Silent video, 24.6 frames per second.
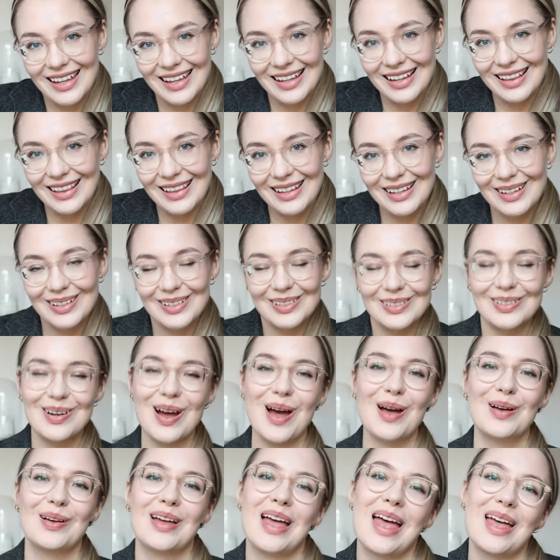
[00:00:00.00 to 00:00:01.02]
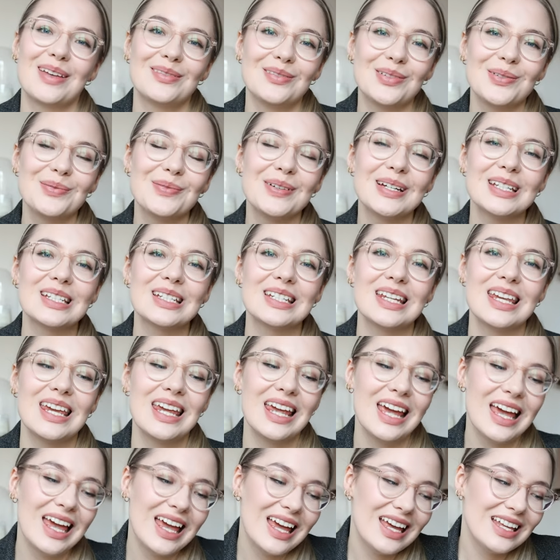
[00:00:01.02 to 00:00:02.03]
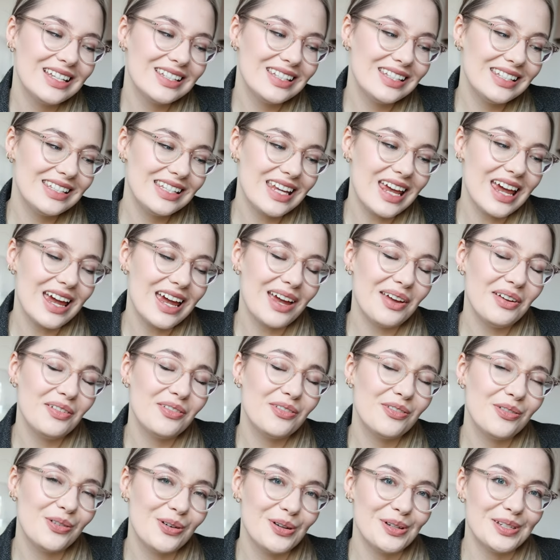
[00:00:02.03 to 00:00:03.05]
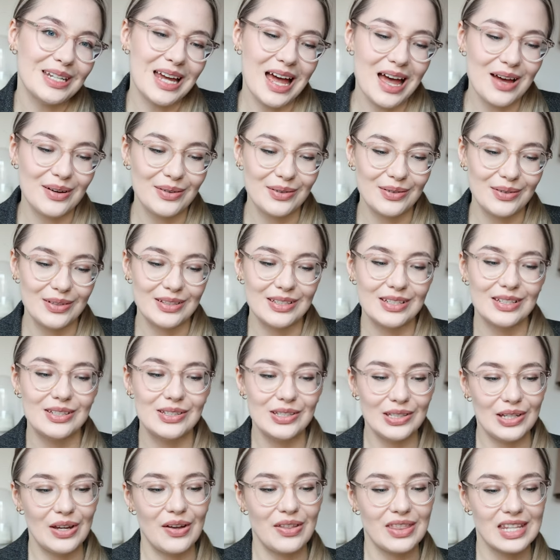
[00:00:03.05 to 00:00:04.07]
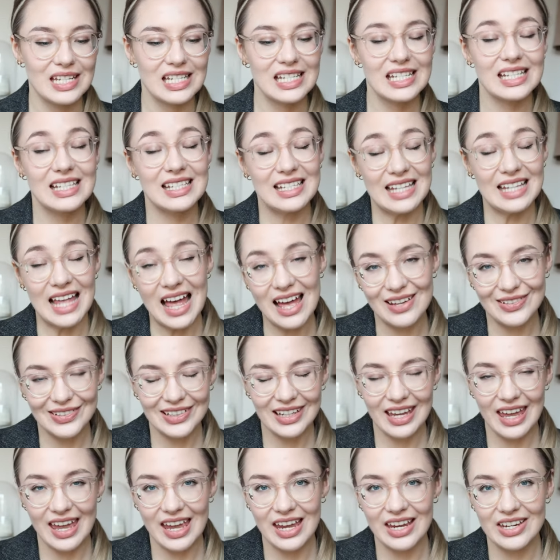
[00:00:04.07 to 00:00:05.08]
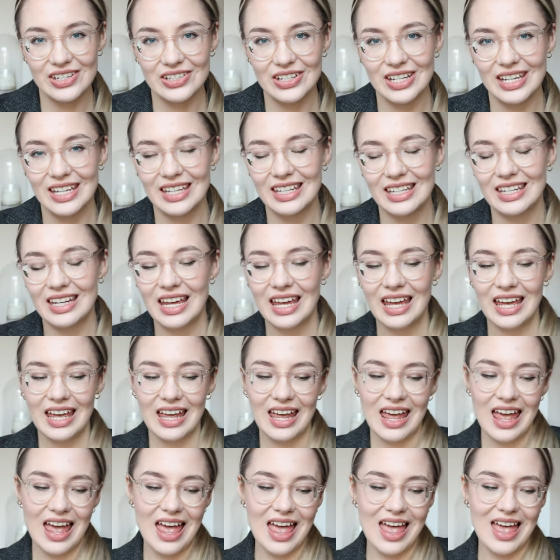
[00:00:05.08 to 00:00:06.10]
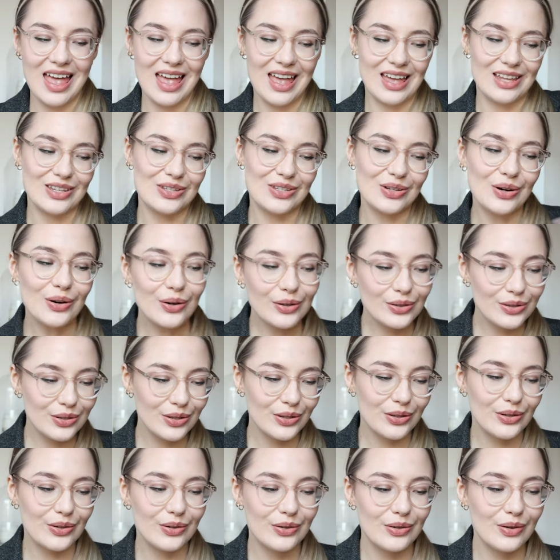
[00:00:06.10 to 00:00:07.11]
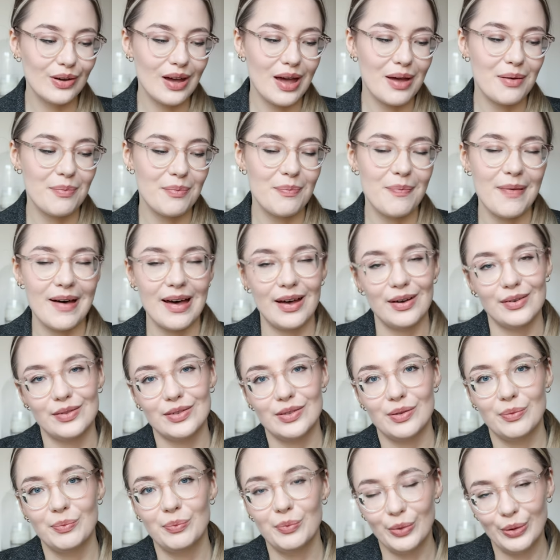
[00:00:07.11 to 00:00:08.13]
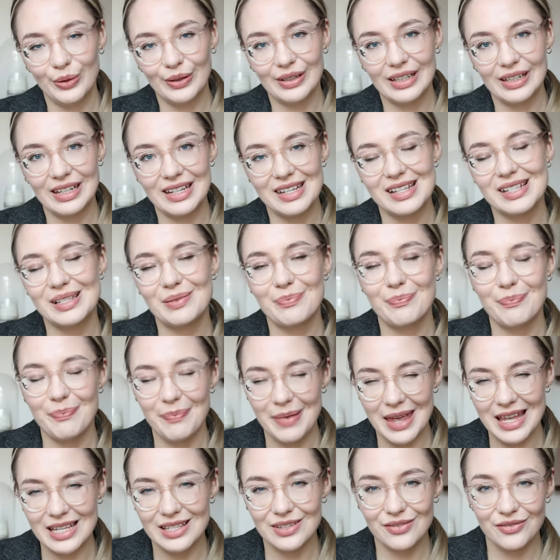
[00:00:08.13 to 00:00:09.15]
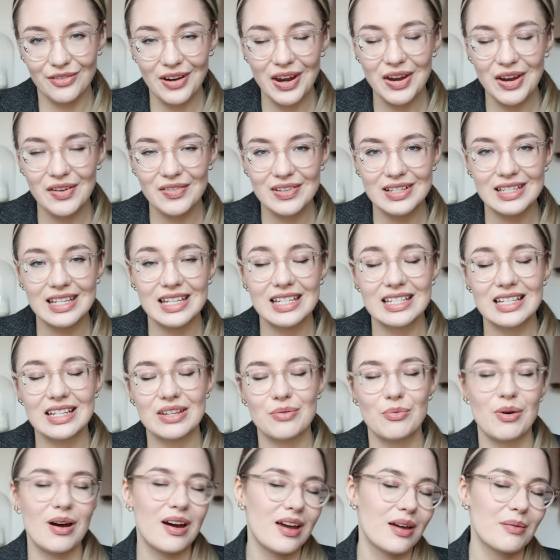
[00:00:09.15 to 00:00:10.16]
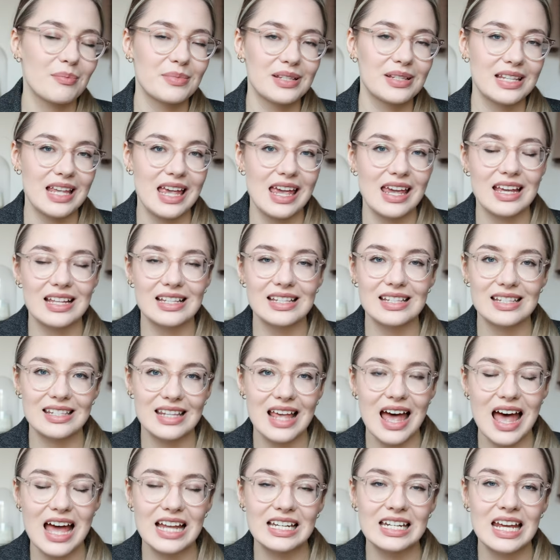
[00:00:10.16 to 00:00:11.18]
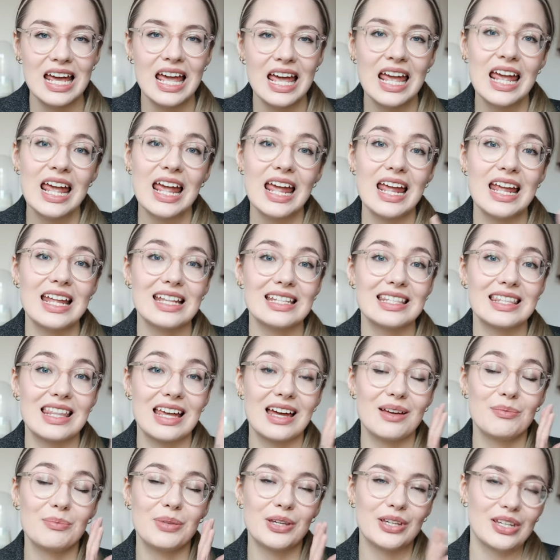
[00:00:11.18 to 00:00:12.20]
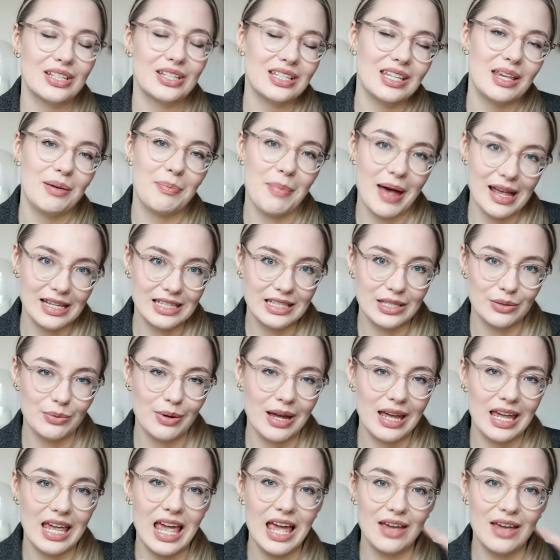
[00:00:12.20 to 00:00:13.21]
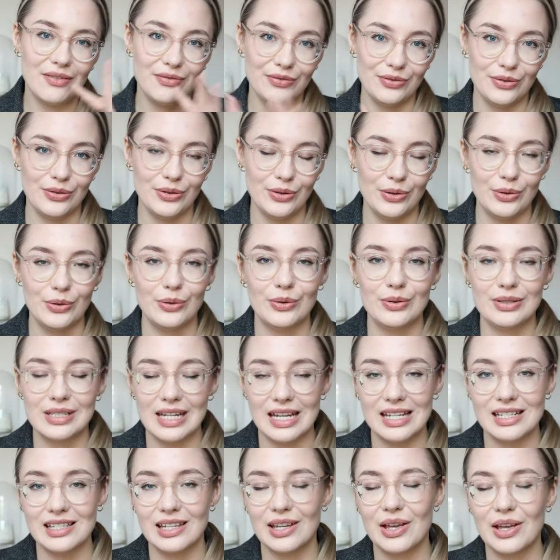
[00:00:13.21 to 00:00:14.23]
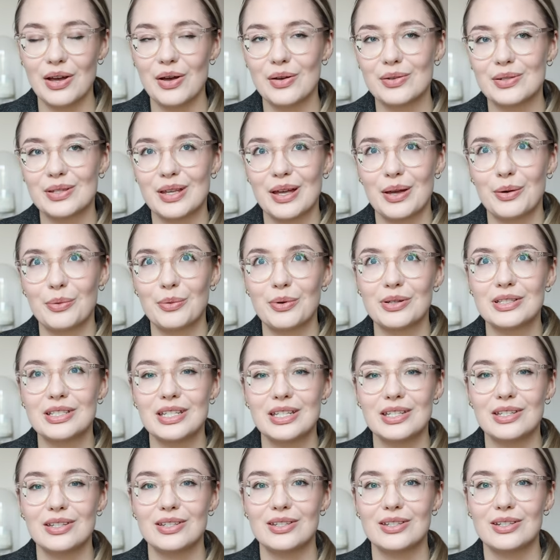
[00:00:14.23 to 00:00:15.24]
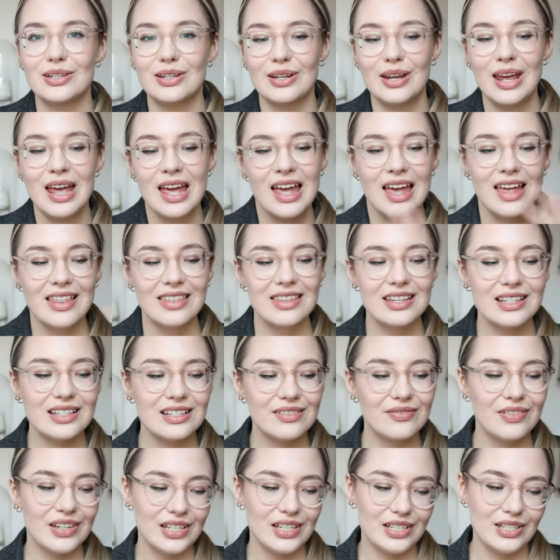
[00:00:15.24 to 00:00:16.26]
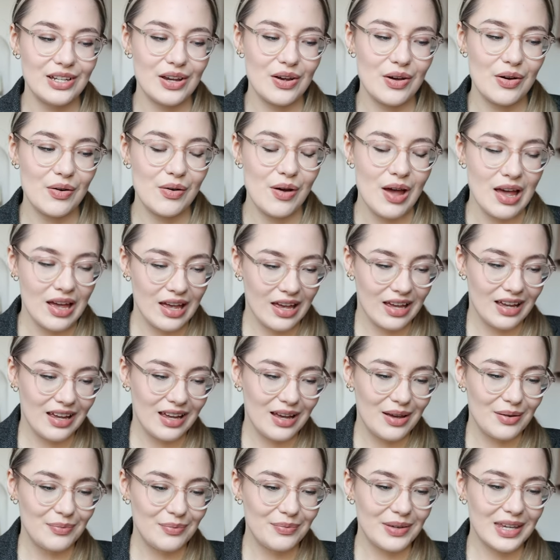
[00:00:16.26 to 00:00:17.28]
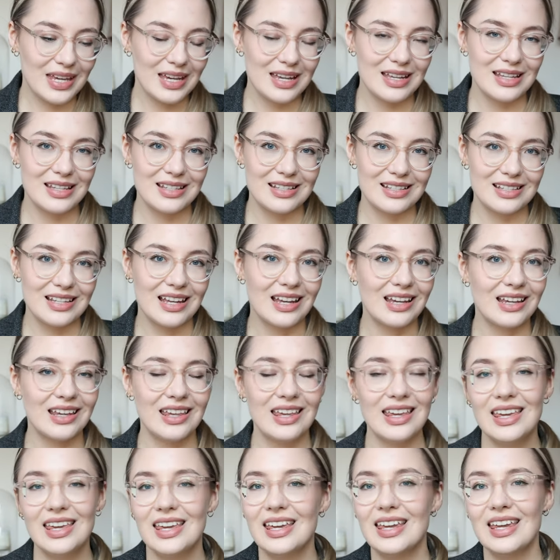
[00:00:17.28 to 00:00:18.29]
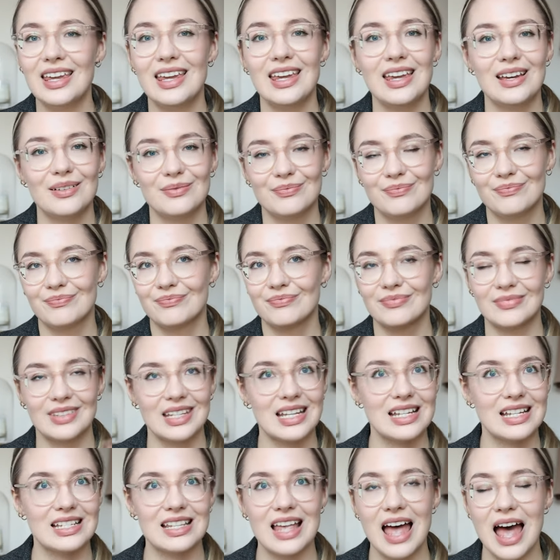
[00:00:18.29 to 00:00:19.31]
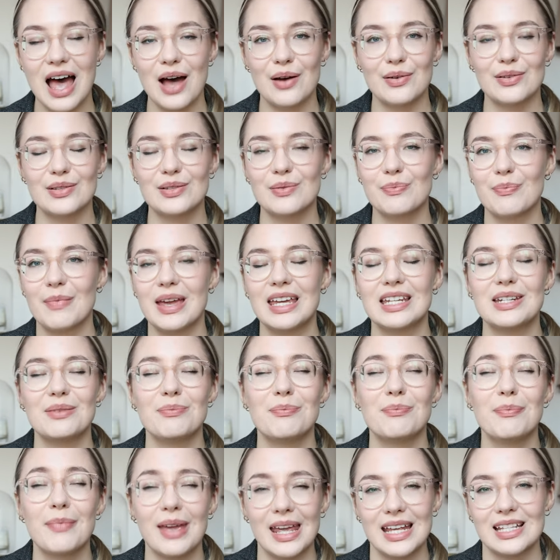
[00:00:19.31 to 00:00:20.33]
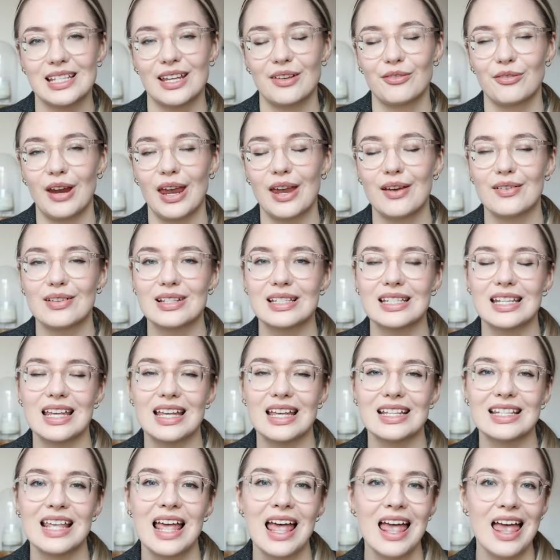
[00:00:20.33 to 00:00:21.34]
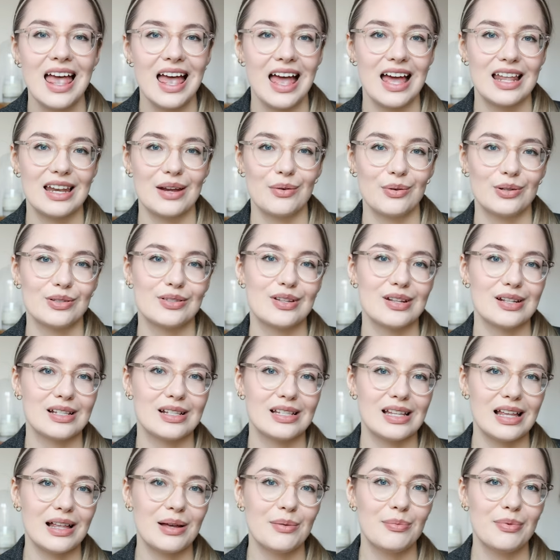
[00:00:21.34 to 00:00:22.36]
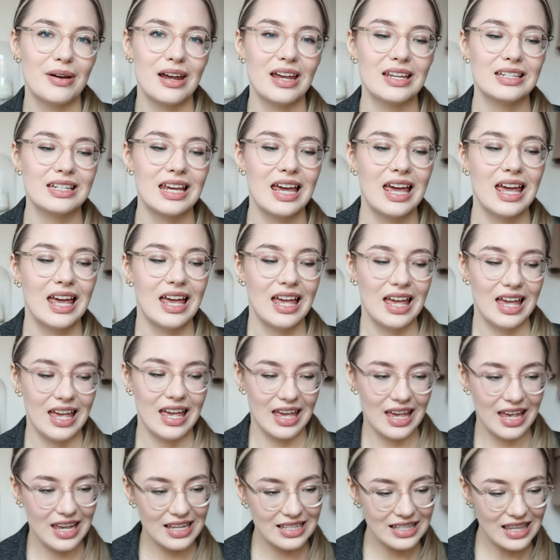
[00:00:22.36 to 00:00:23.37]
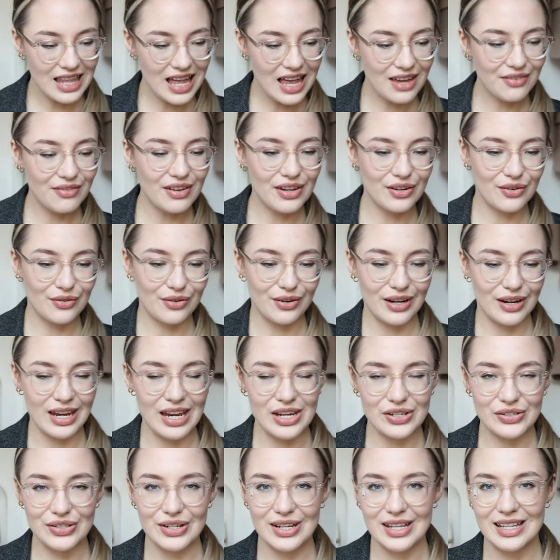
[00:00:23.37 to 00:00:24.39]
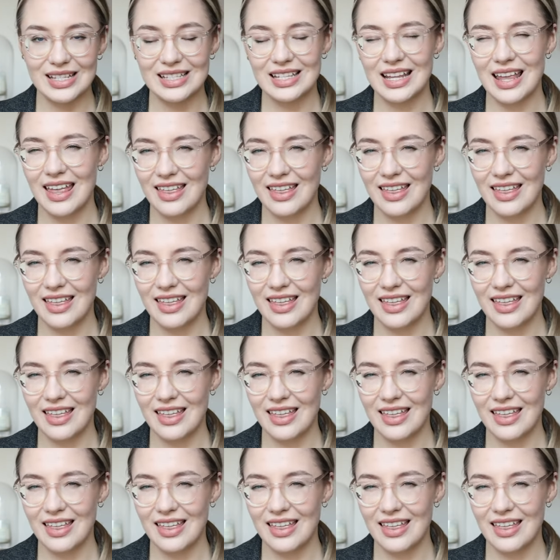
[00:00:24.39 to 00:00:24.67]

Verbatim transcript: Hello everybody, today I thought I would do on this sad occasion and talk to you about Mugler's best fragrances. And why I'm saying it's sad is that because he passed away a few days ago, so I wanted to do this video because his house made amazing fragrances and I want to celebrate his life and creations